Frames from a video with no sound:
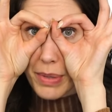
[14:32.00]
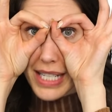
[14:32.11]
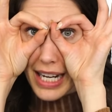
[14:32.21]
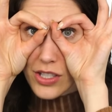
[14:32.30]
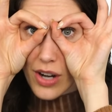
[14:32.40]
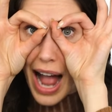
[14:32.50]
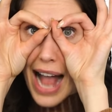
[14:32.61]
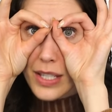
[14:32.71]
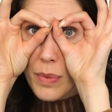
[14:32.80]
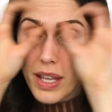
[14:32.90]
protect your
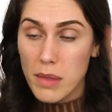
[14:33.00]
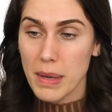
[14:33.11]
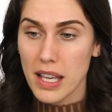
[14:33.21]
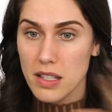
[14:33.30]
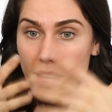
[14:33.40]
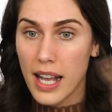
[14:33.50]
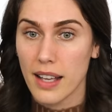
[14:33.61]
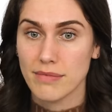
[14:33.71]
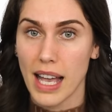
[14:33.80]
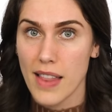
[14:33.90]
eyes with because,
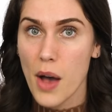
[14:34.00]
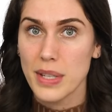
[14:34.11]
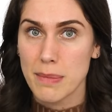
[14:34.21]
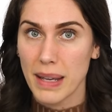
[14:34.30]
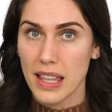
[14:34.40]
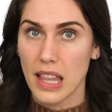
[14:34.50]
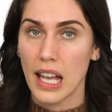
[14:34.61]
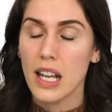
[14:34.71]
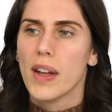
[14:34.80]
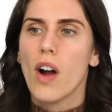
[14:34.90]
like, hello, it's a big
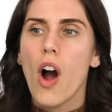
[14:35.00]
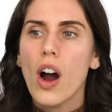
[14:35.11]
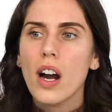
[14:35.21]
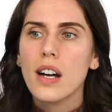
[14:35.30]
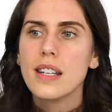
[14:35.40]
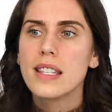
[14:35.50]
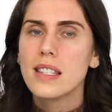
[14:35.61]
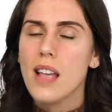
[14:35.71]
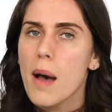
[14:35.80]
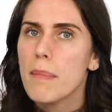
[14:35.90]
thing. There are
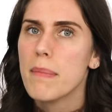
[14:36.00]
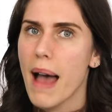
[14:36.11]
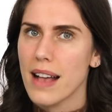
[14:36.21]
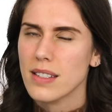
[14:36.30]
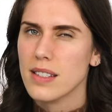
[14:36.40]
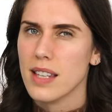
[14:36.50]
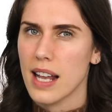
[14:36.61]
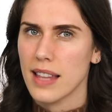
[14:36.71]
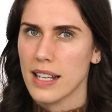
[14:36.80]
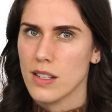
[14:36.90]
some masks that
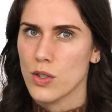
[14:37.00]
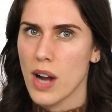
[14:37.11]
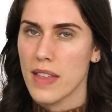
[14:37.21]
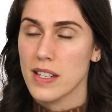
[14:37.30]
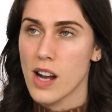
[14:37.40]
I'd like to try. The